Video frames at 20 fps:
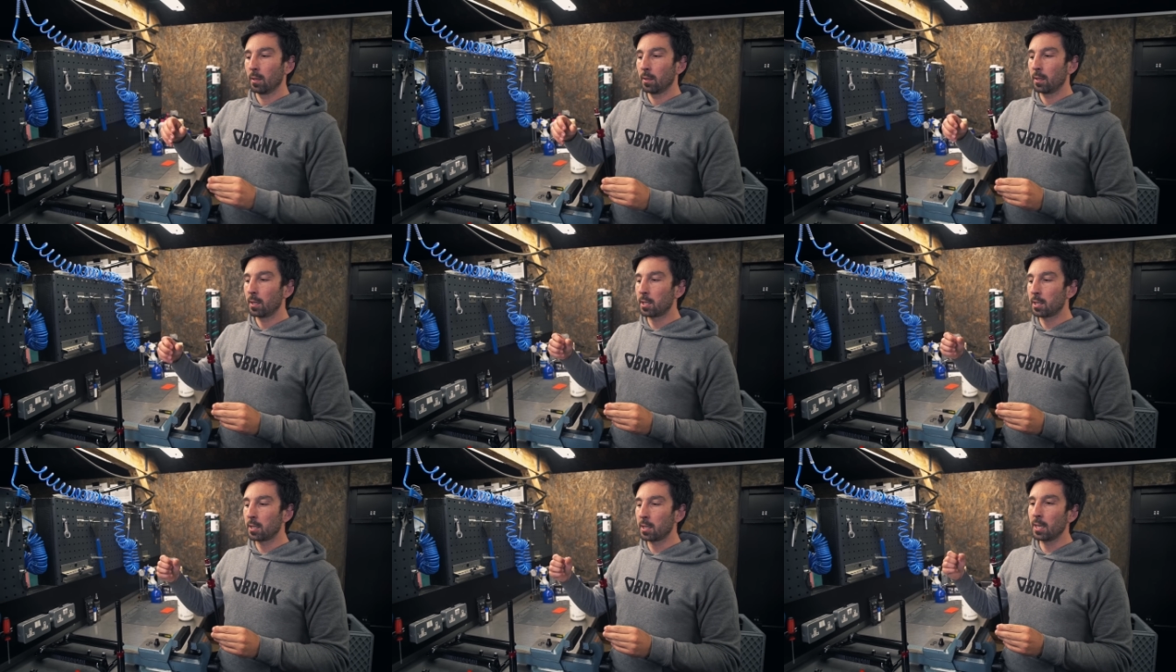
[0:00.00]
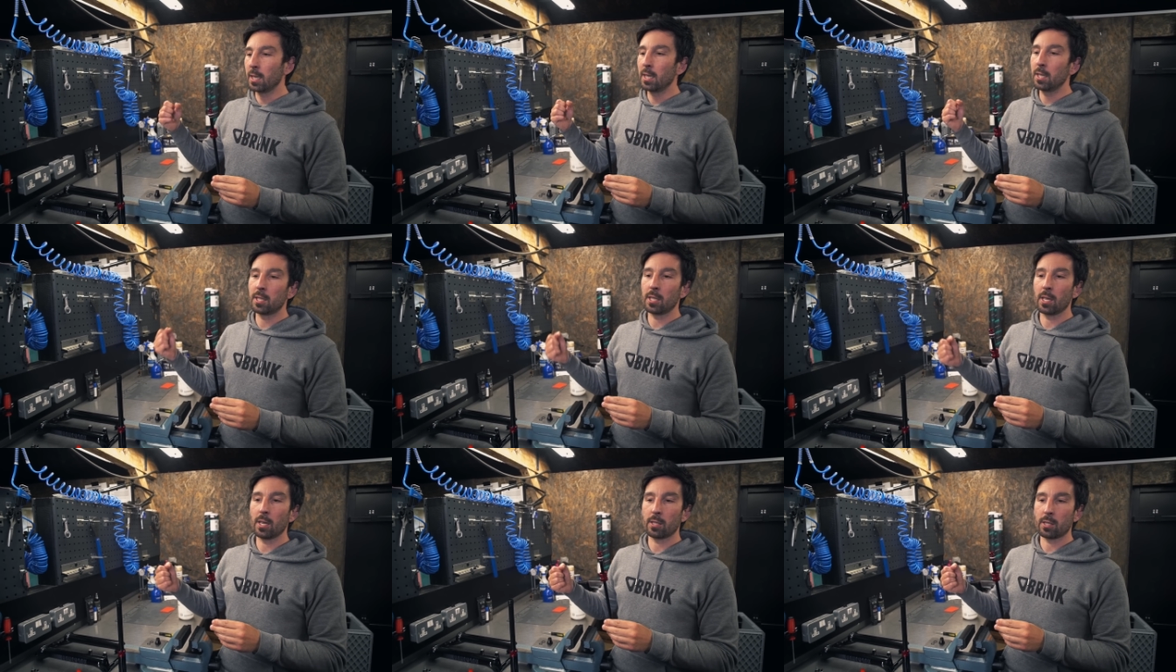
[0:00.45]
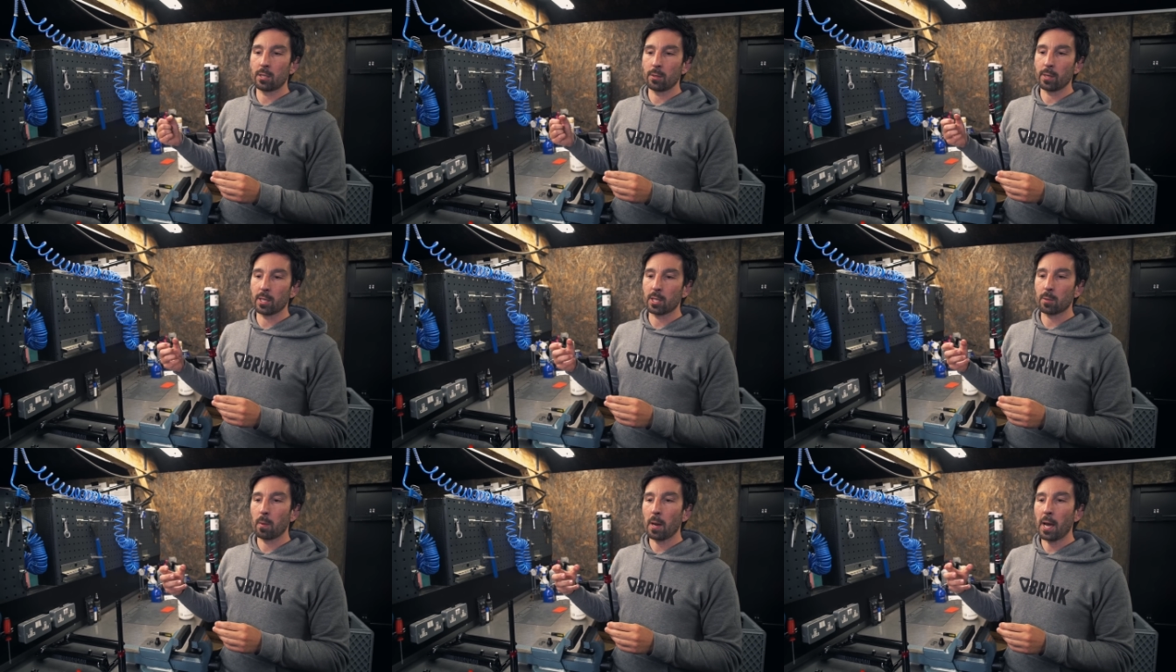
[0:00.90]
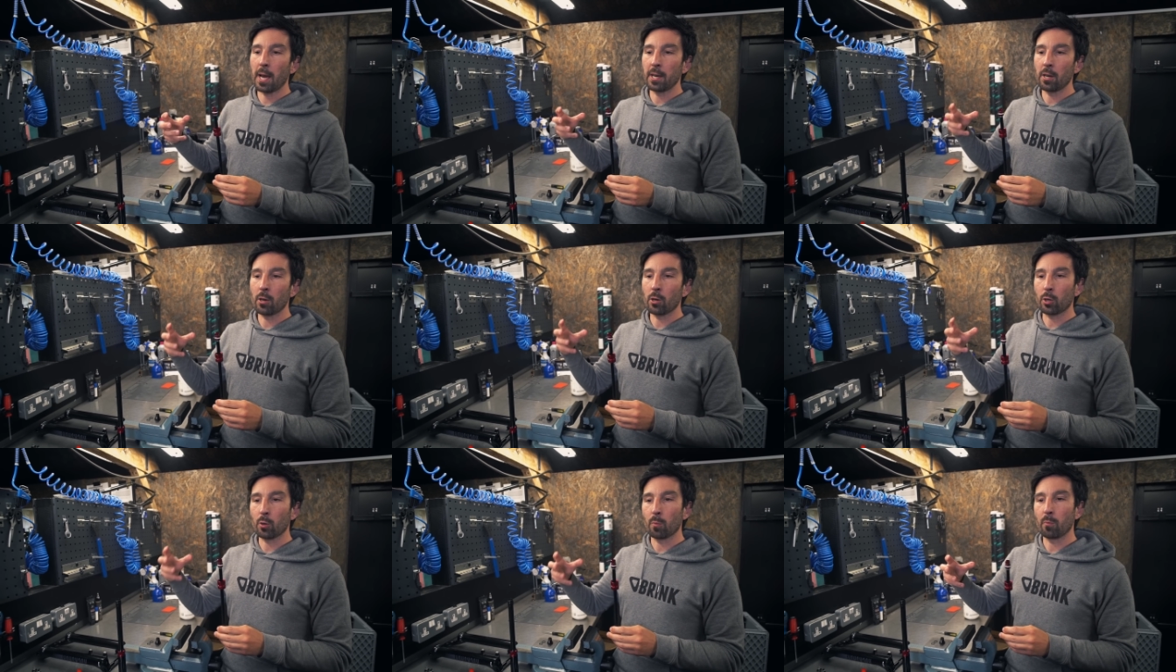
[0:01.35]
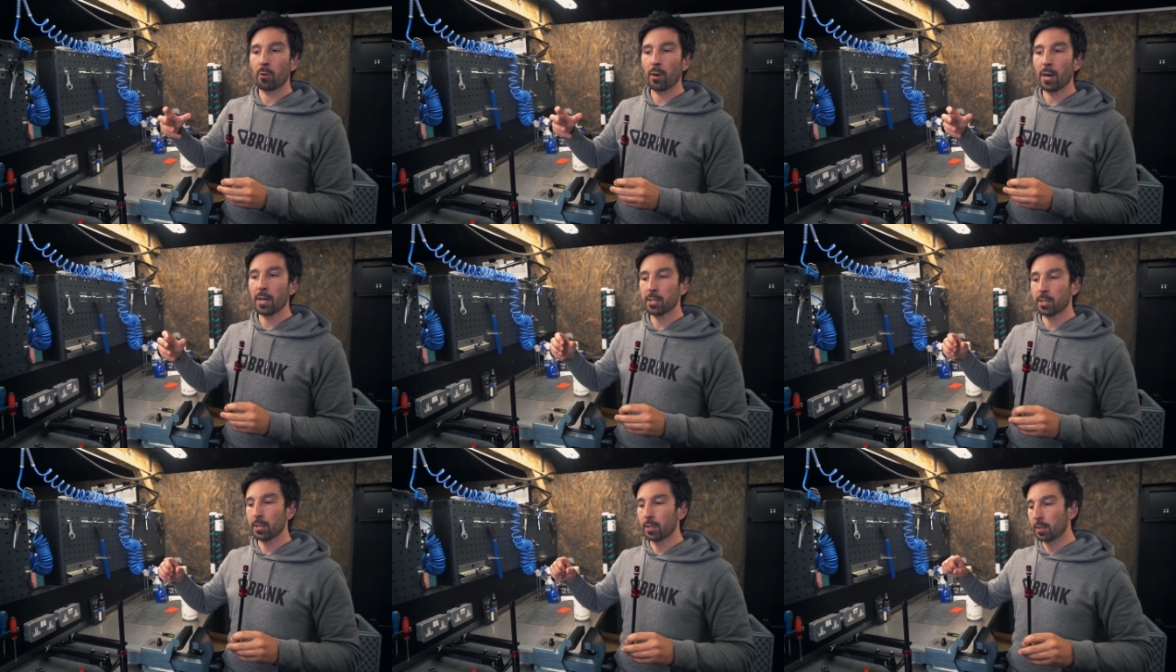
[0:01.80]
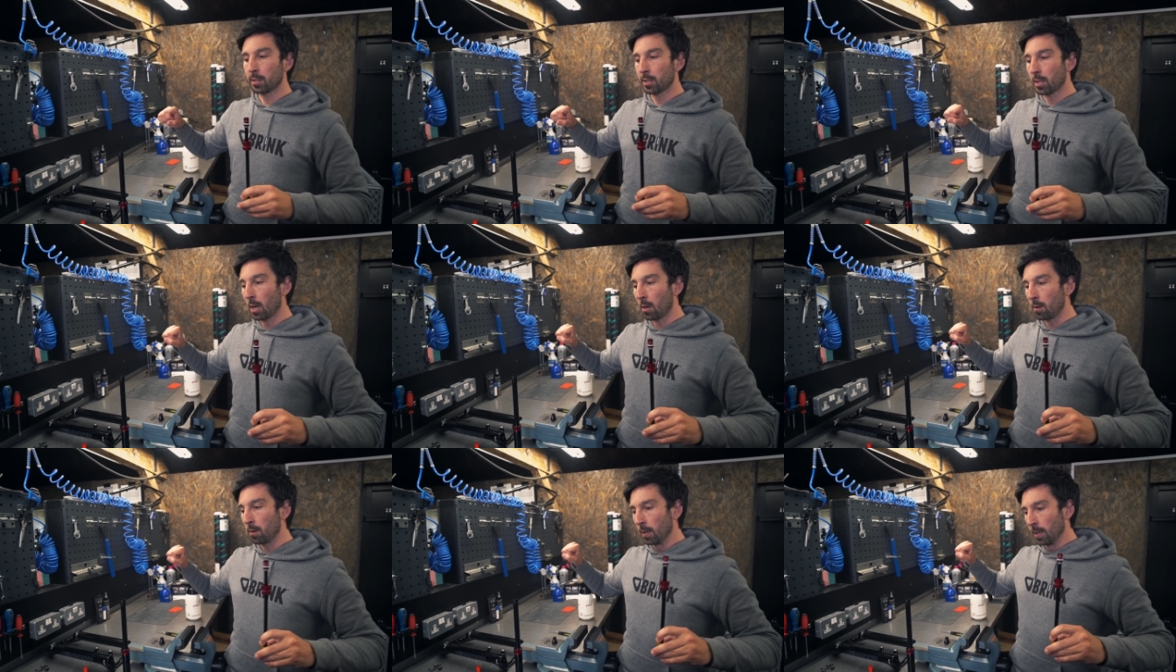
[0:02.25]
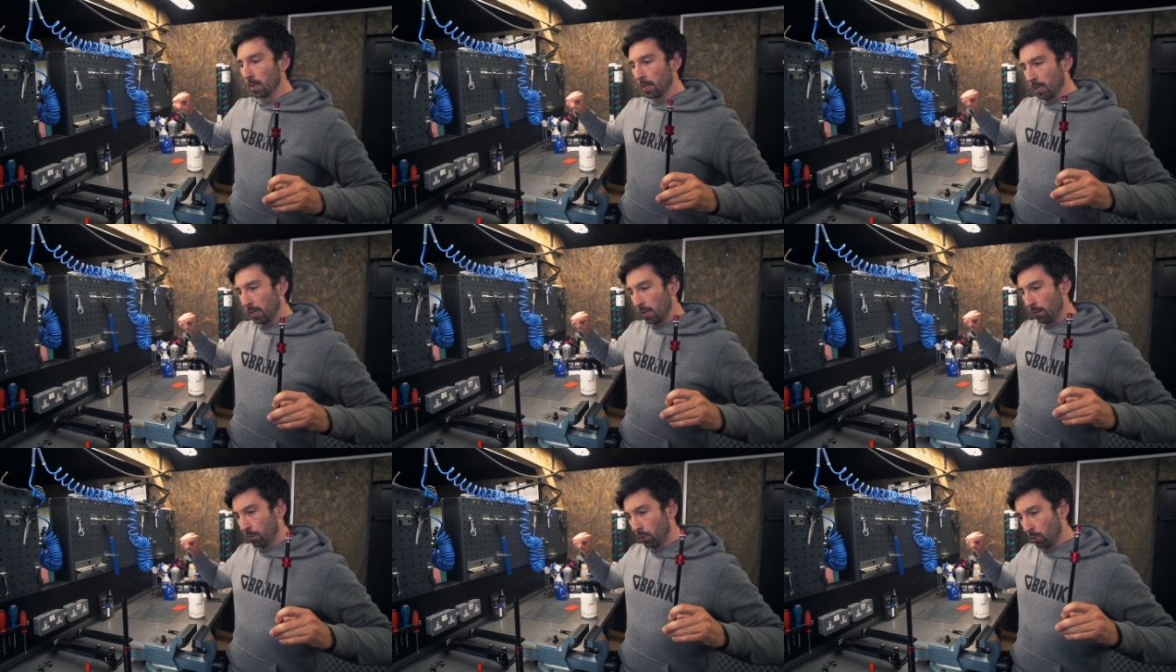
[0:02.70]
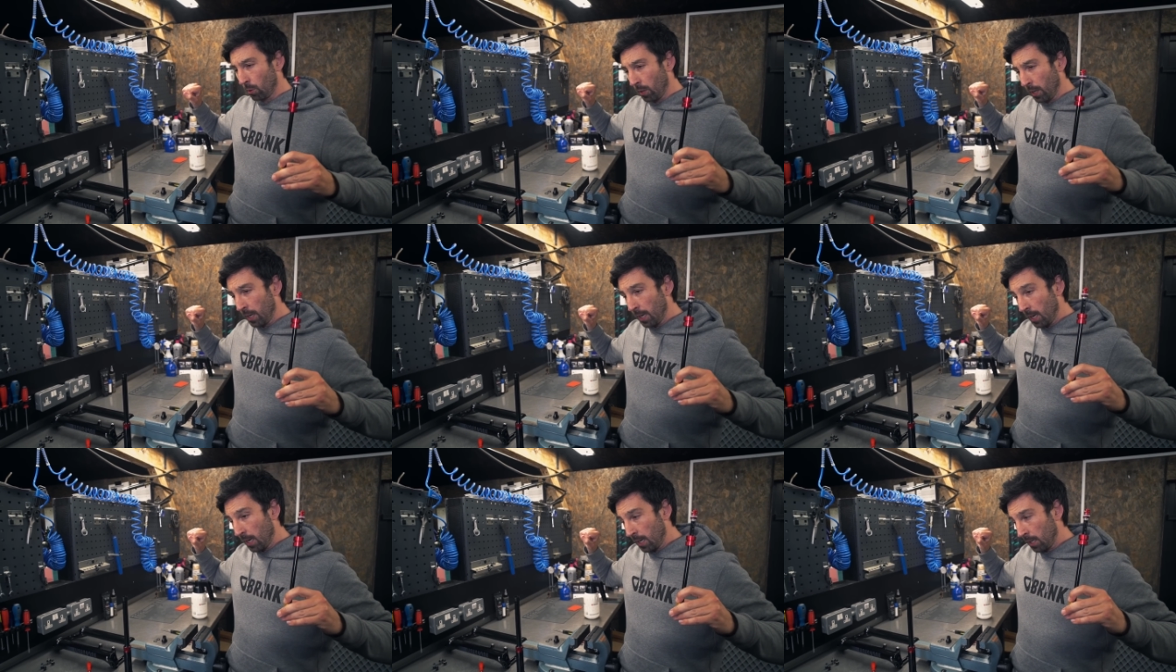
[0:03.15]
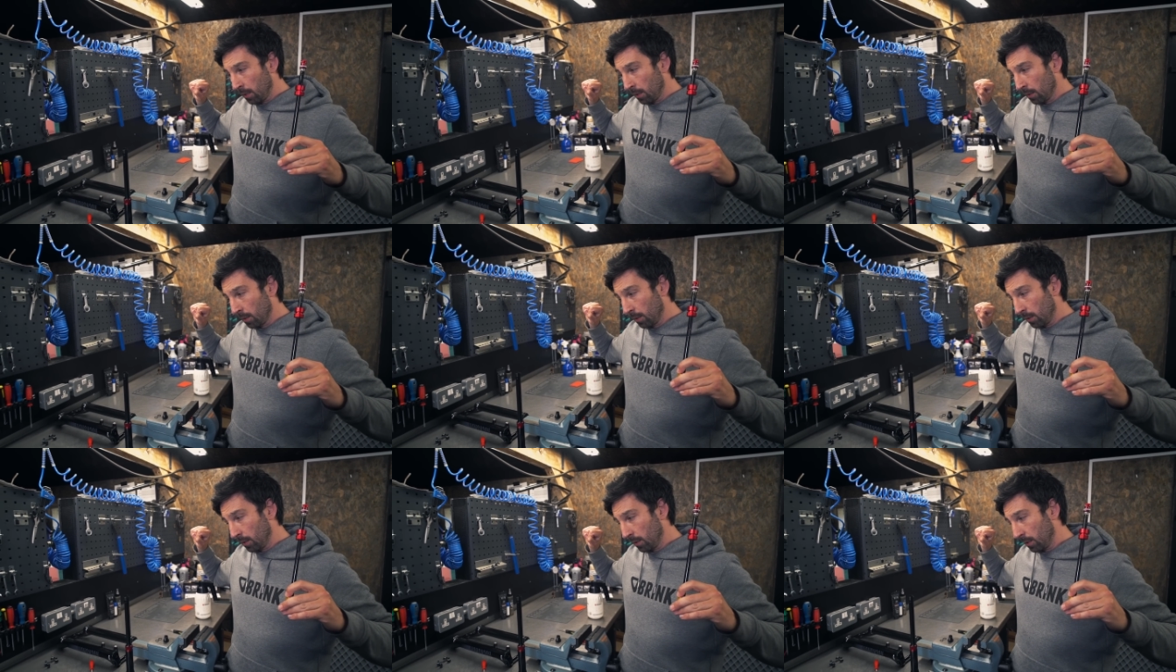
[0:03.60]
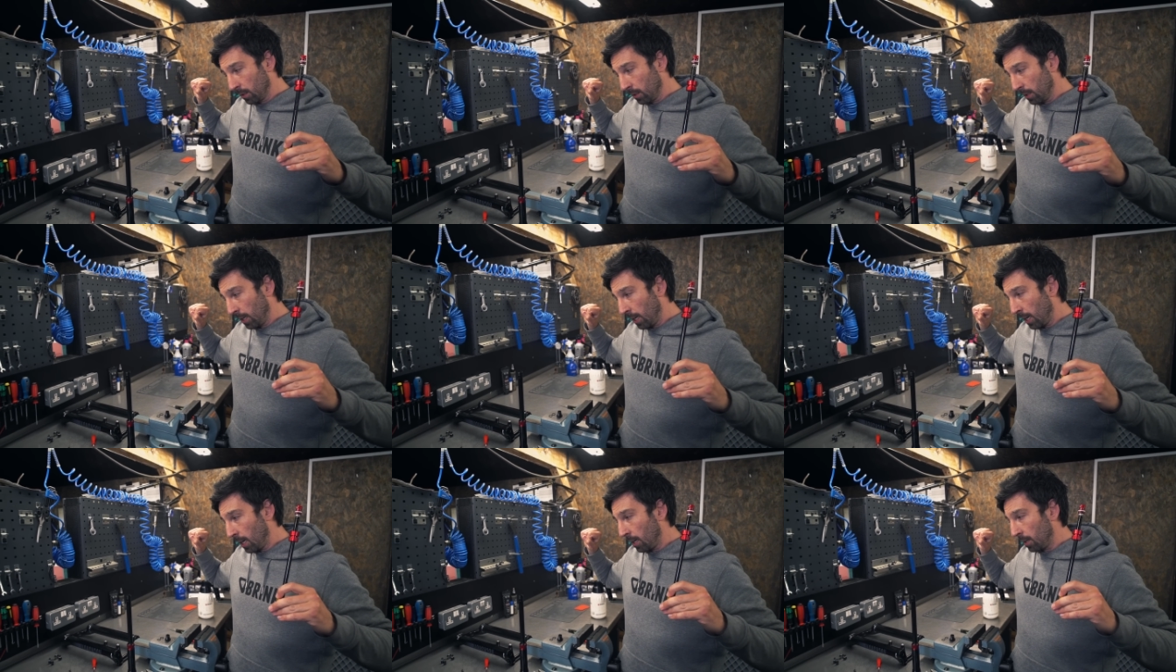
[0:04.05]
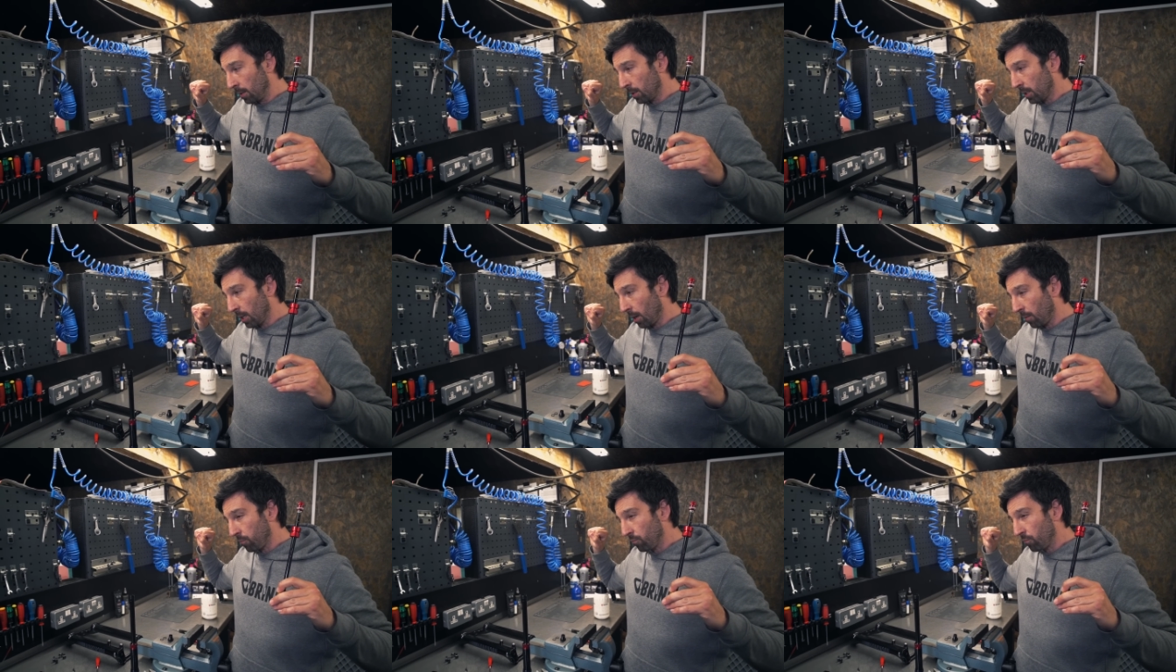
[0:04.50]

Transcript: This is easier to explain on compression. So if you're hitting stuff